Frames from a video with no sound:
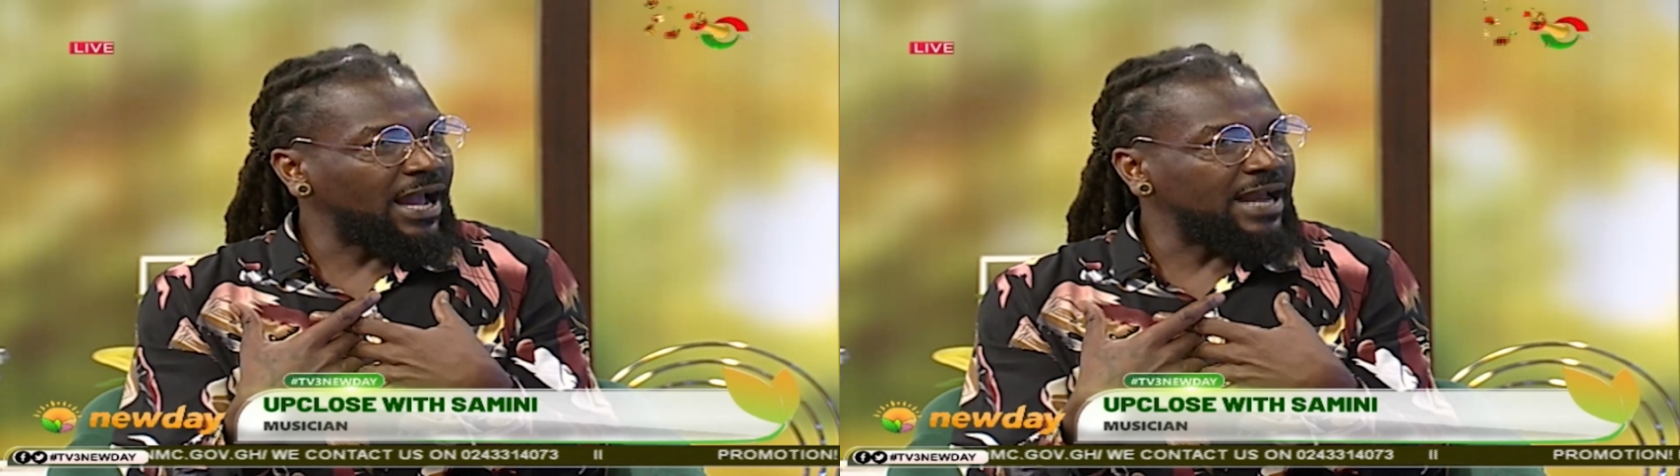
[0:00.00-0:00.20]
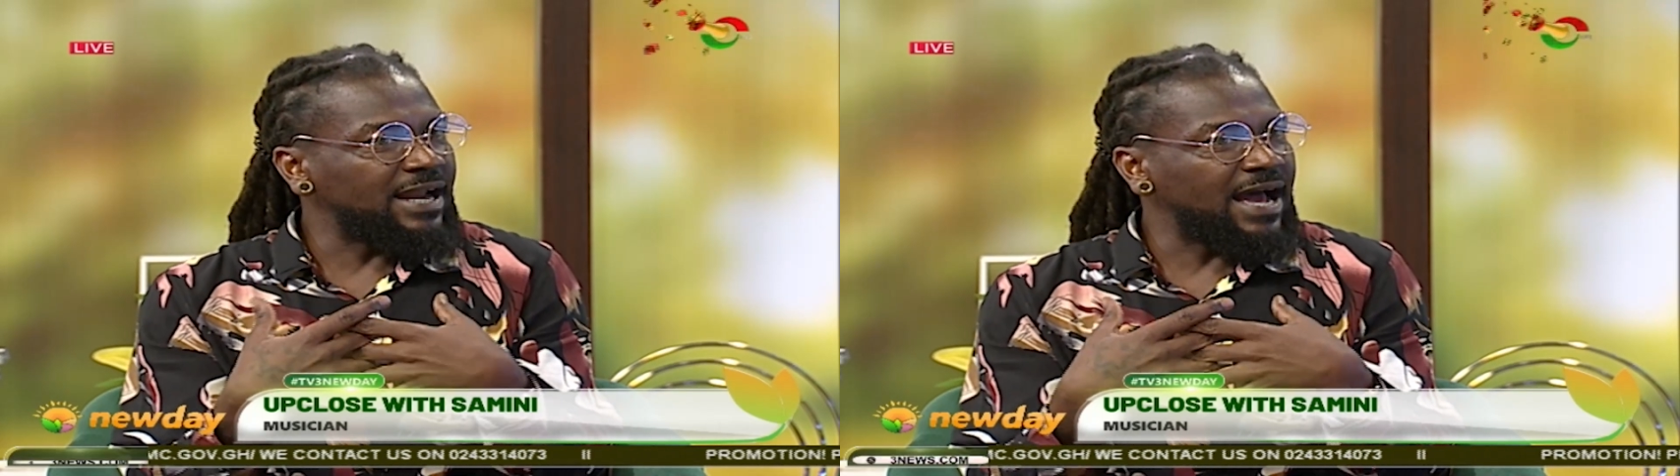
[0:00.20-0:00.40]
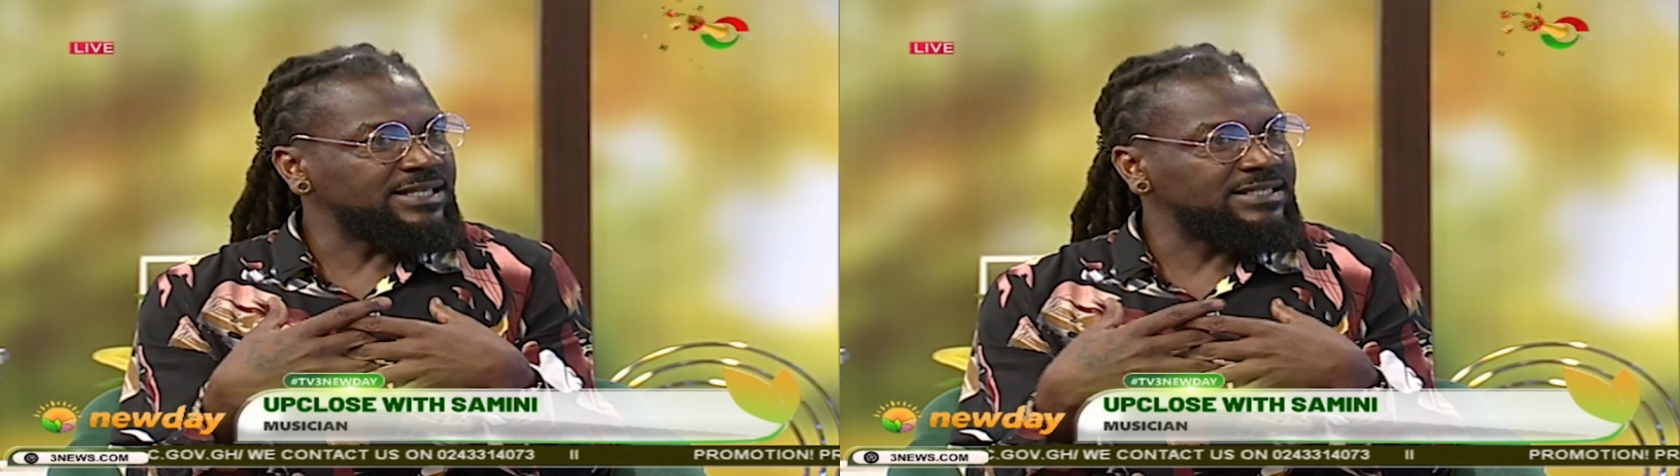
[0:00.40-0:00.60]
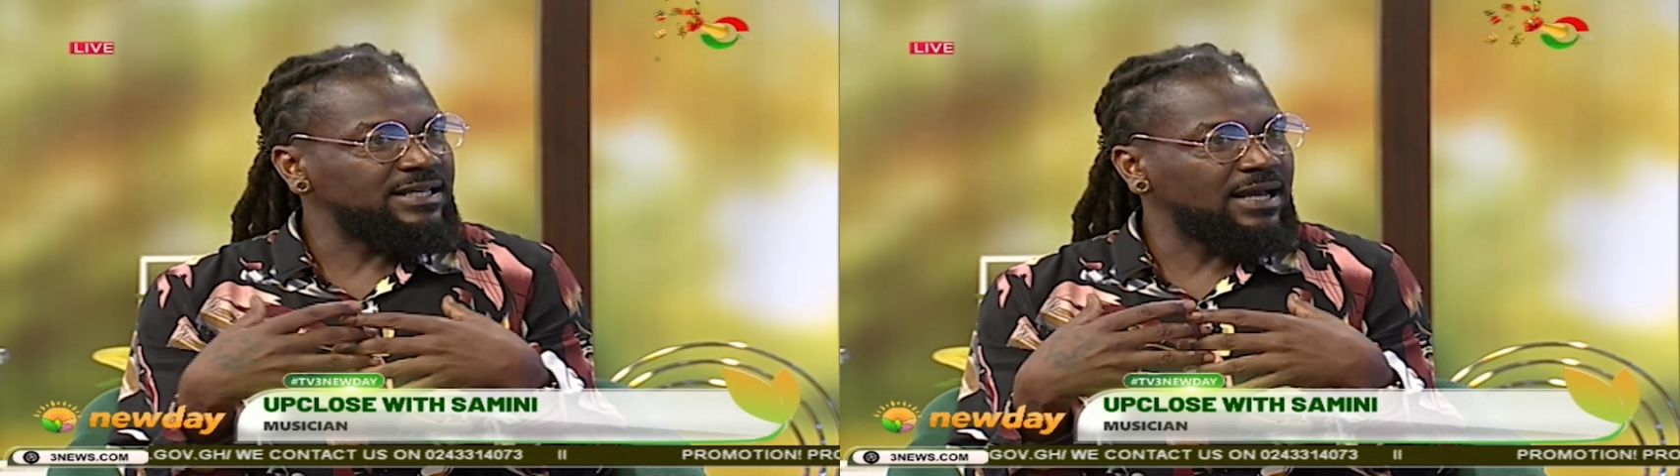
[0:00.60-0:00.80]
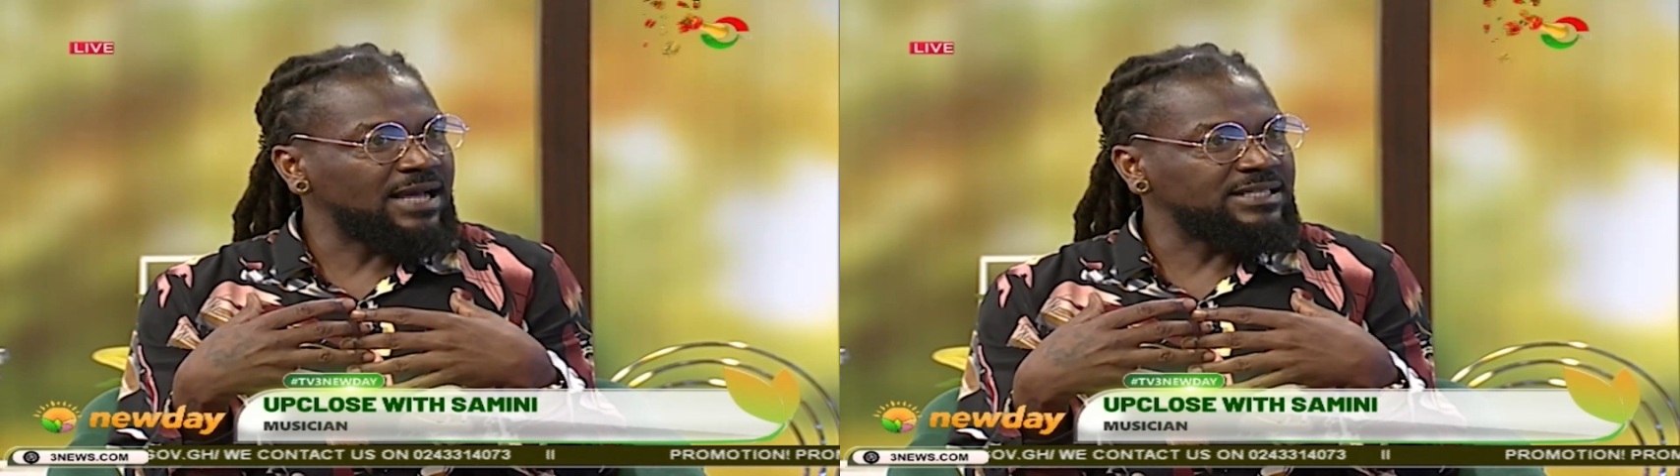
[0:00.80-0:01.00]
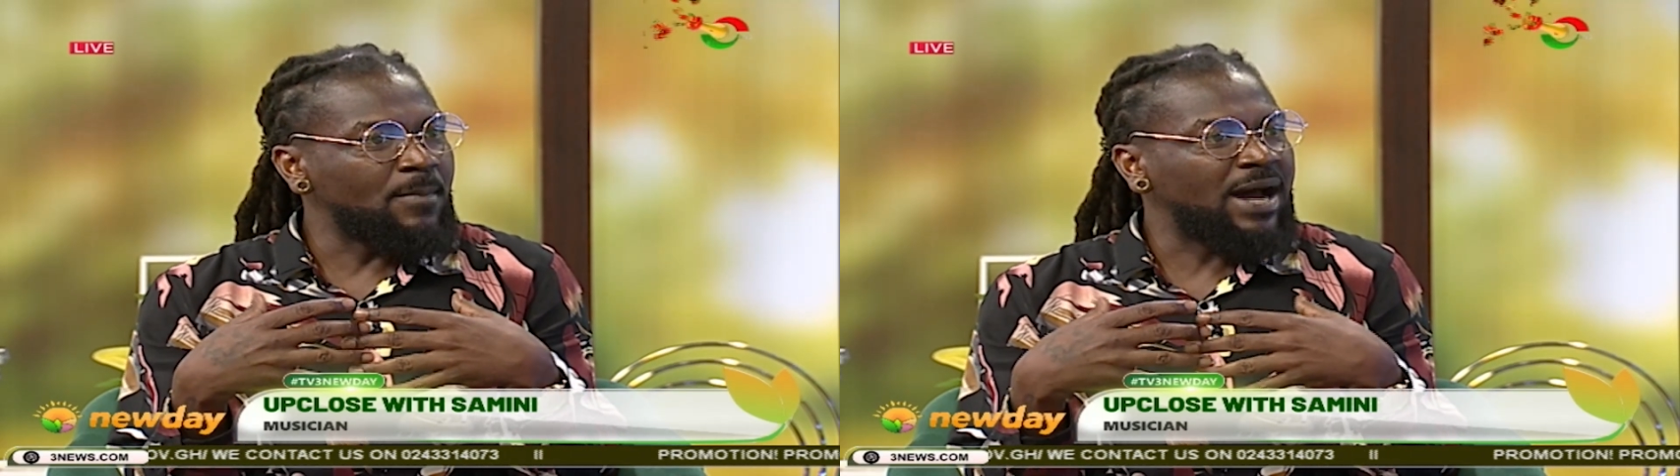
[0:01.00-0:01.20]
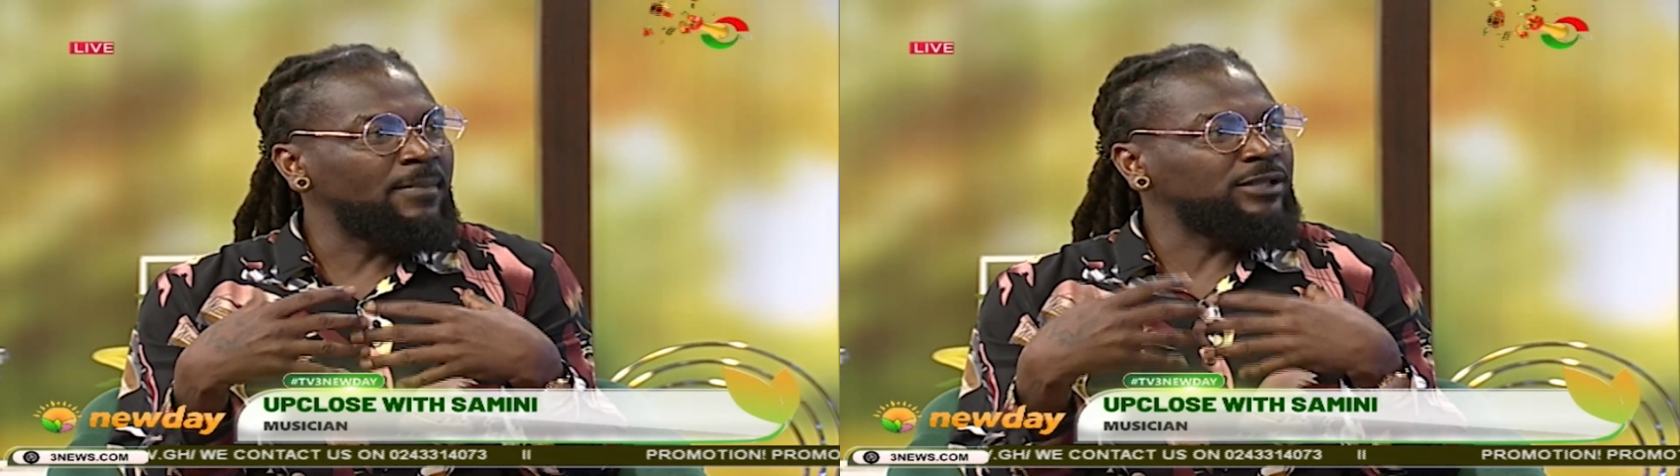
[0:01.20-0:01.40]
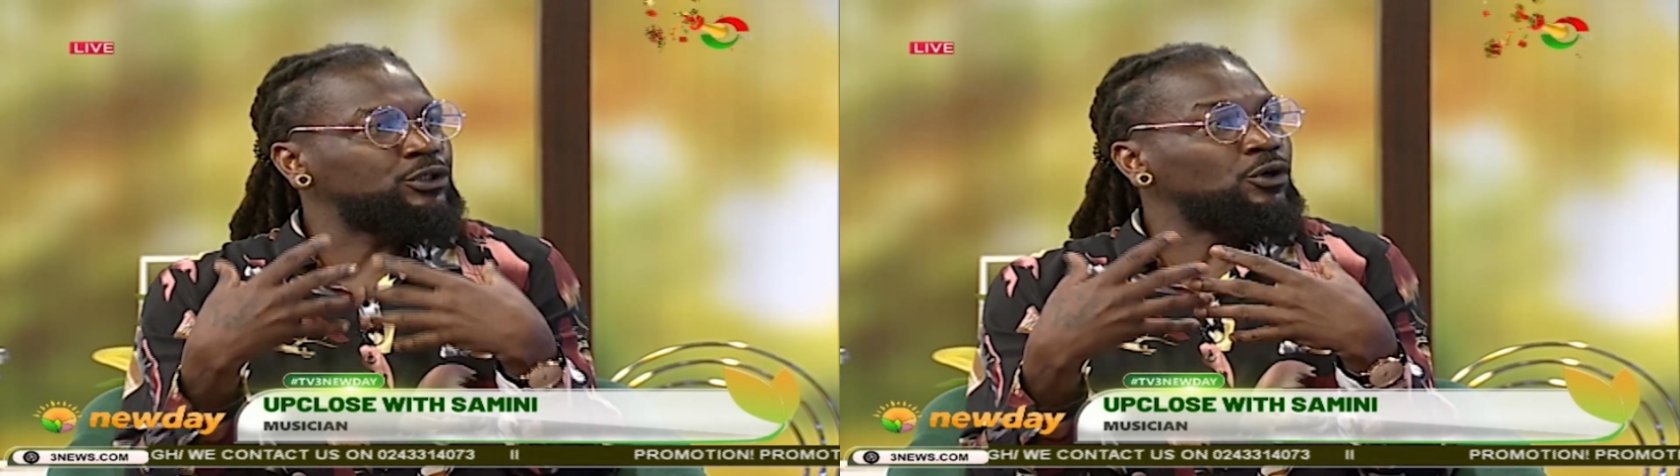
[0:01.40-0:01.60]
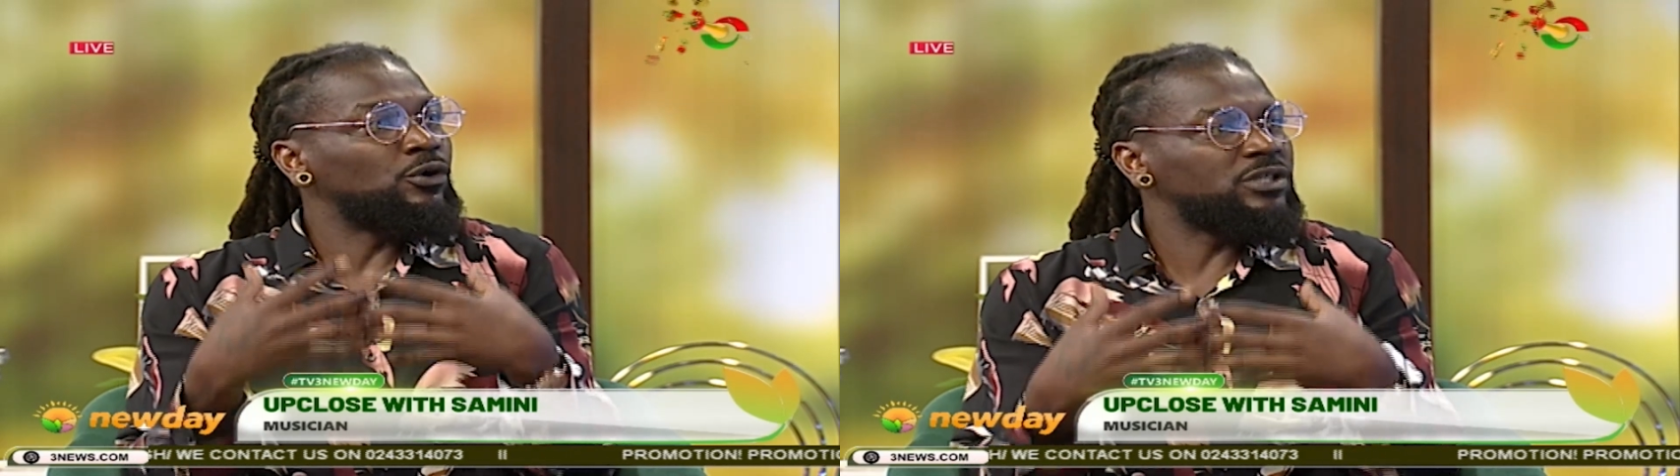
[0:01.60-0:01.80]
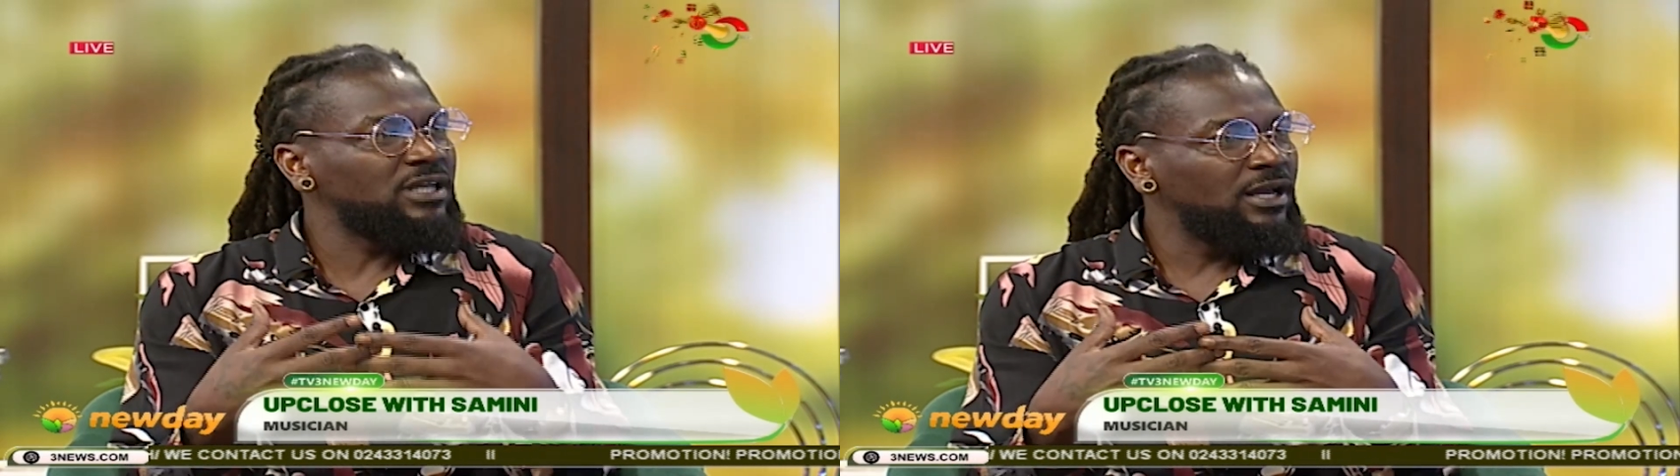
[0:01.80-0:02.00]
And as, as a man
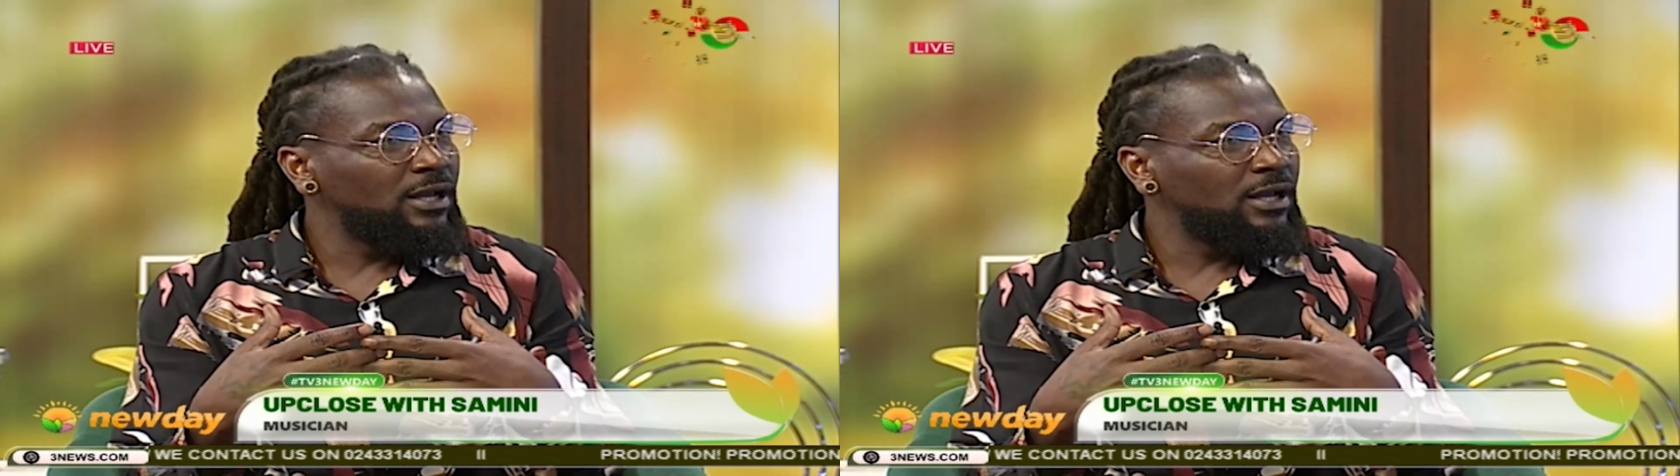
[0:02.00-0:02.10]
matures,